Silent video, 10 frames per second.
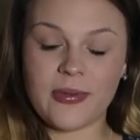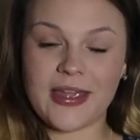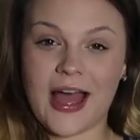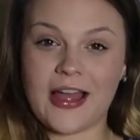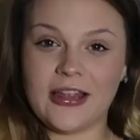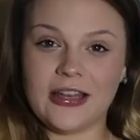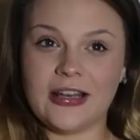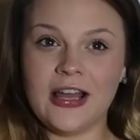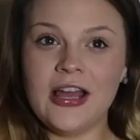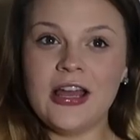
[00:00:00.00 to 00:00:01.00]
But yeah,
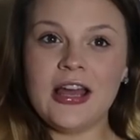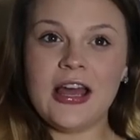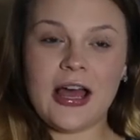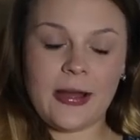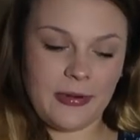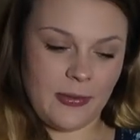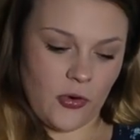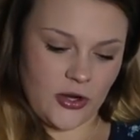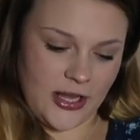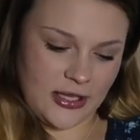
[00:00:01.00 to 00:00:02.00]
in how many
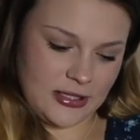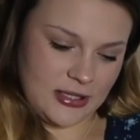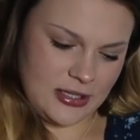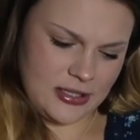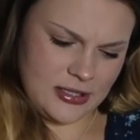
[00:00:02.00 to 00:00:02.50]
more days?